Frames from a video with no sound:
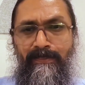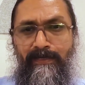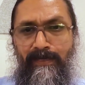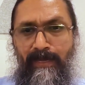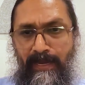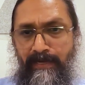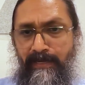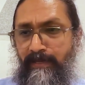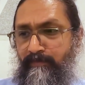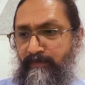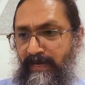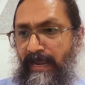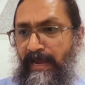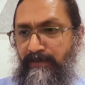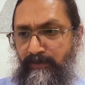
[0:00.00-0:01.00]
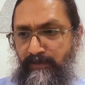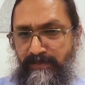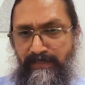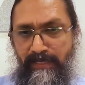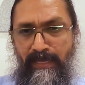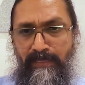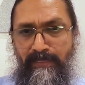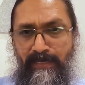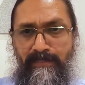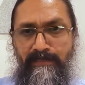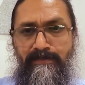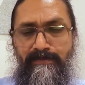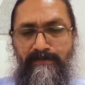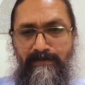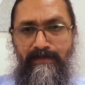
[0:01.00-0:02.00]
And I'm glad to say,
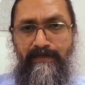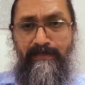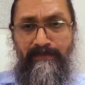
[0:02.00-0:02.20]
yes,